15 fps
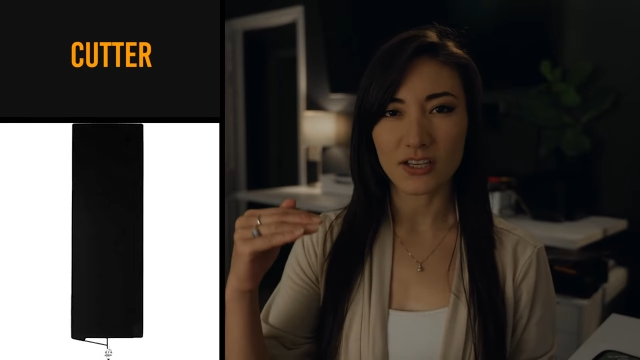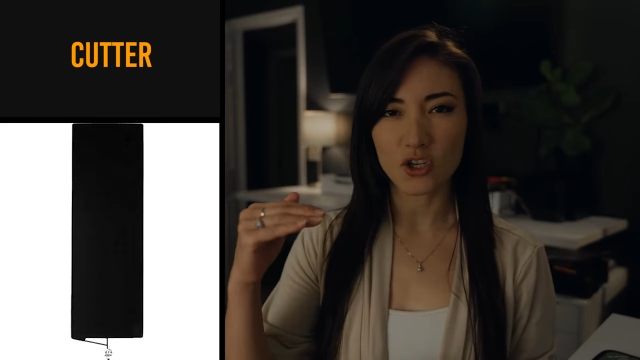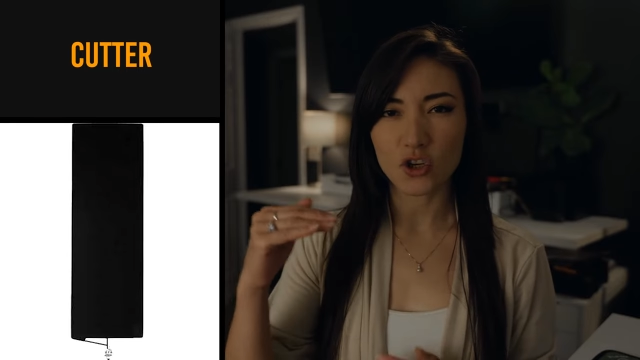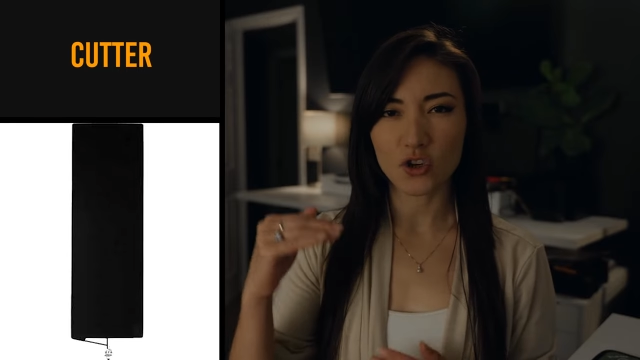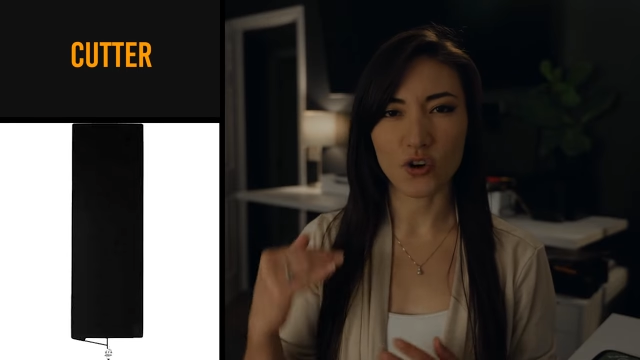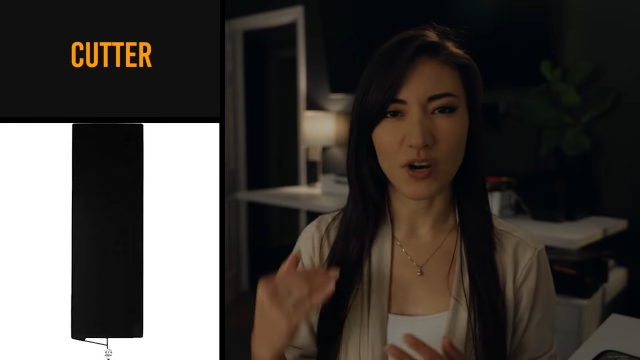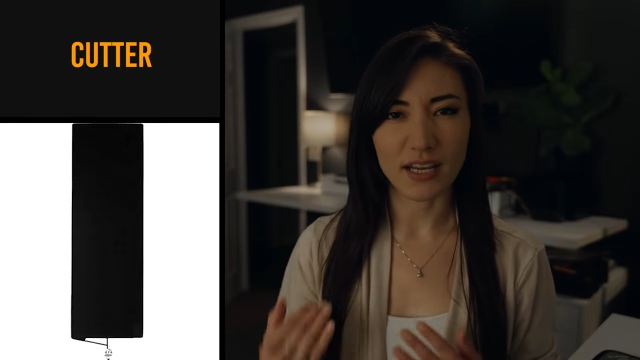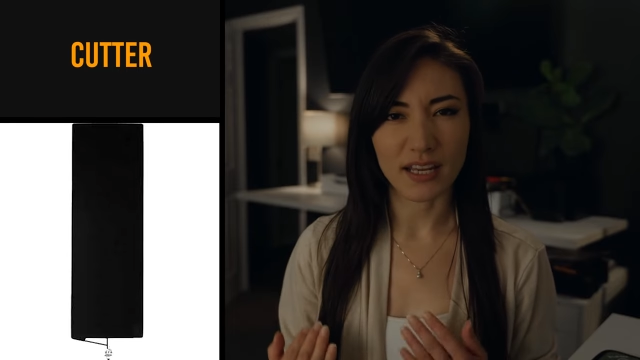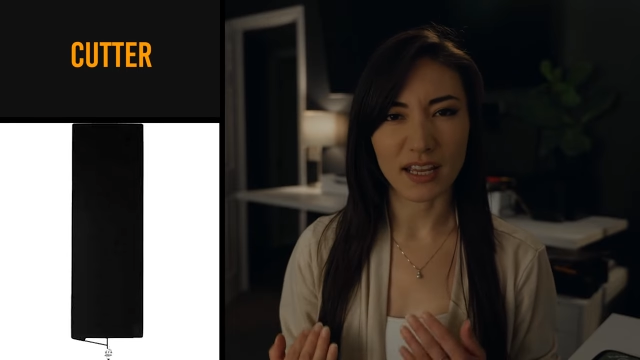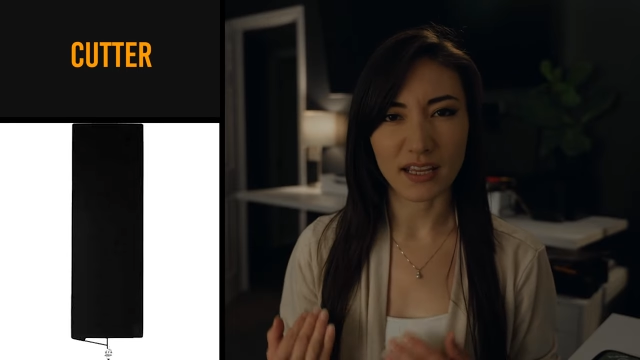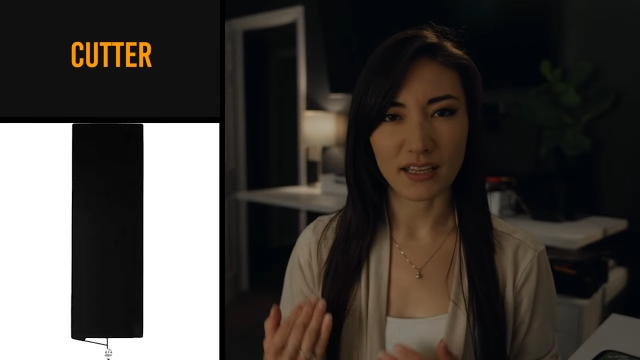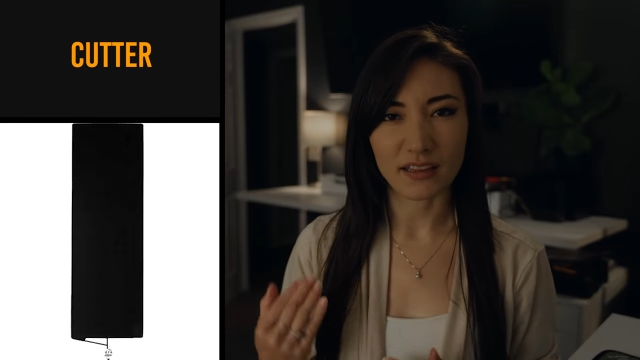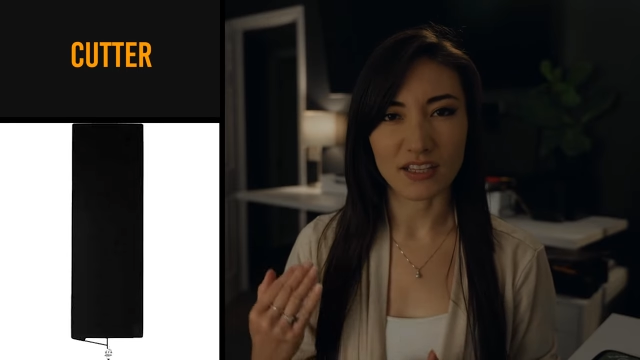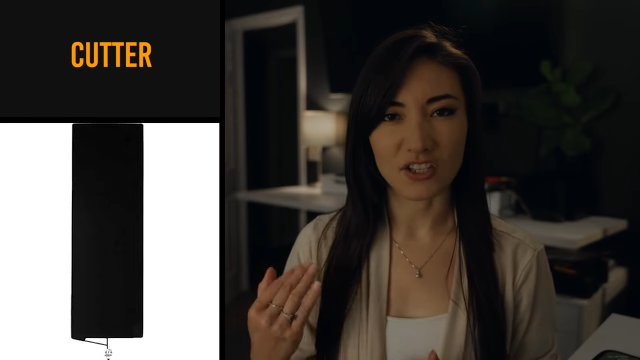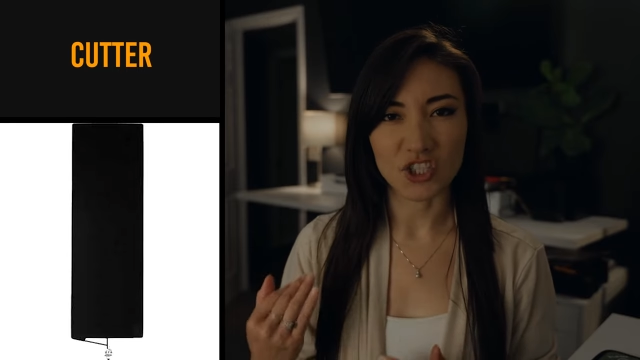
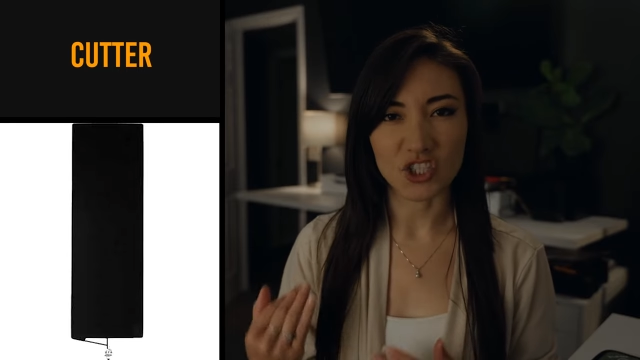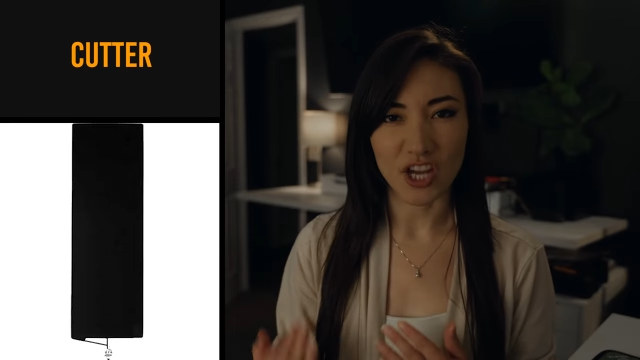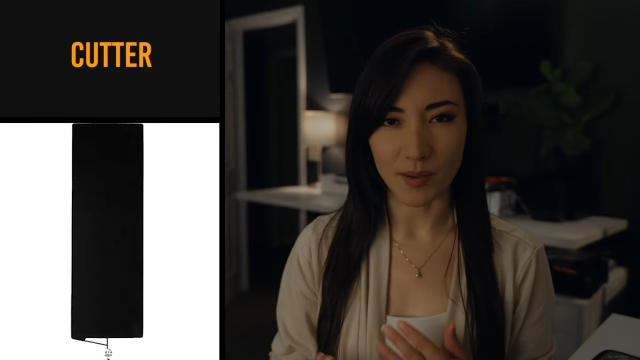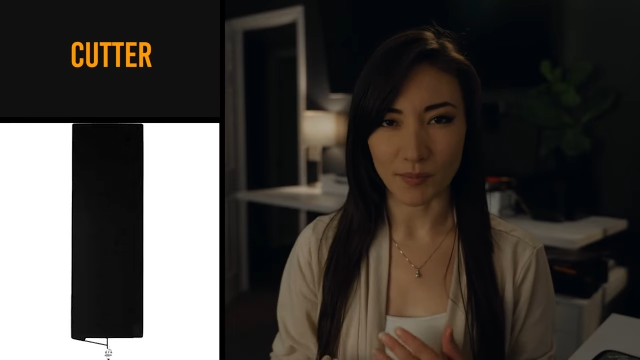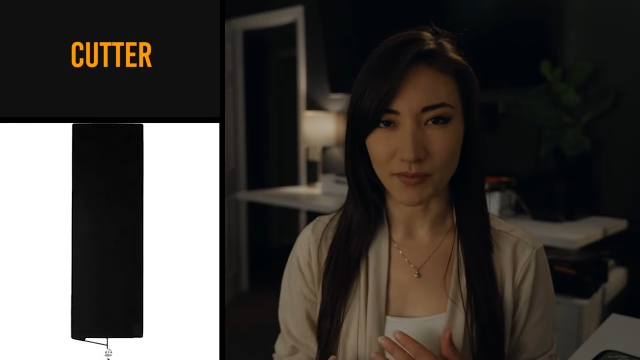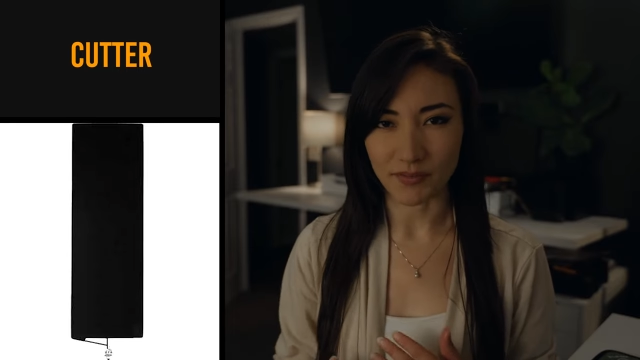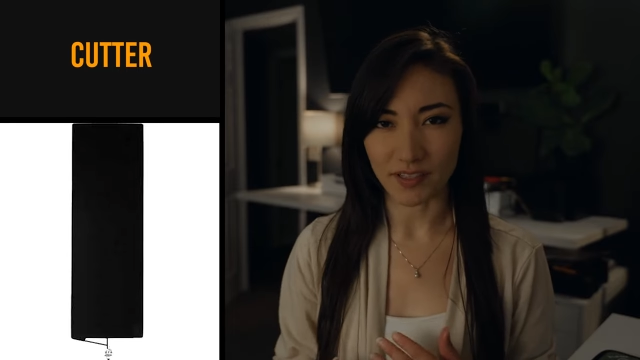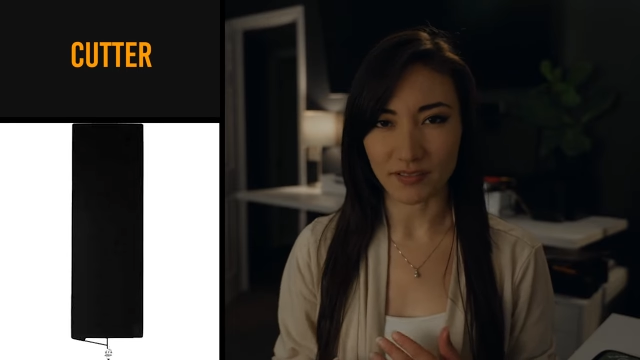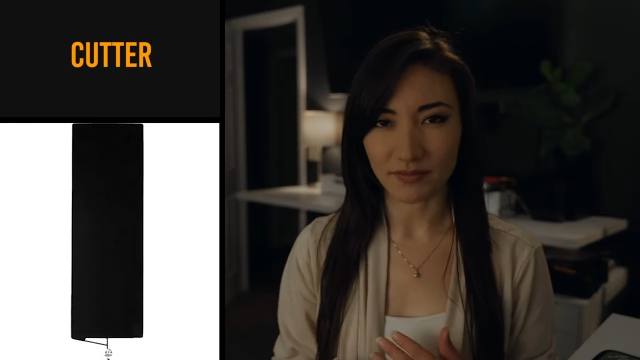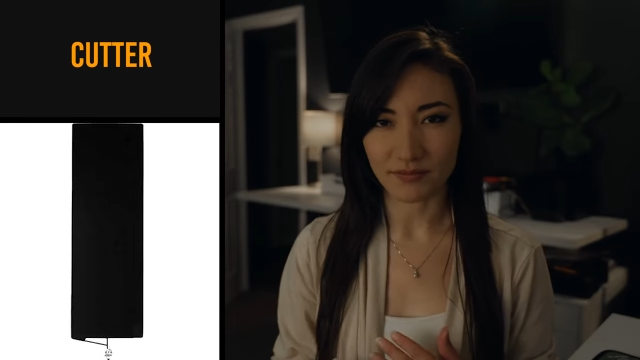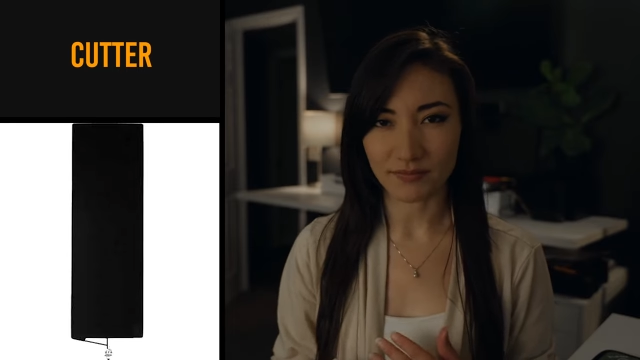creating the shape of it.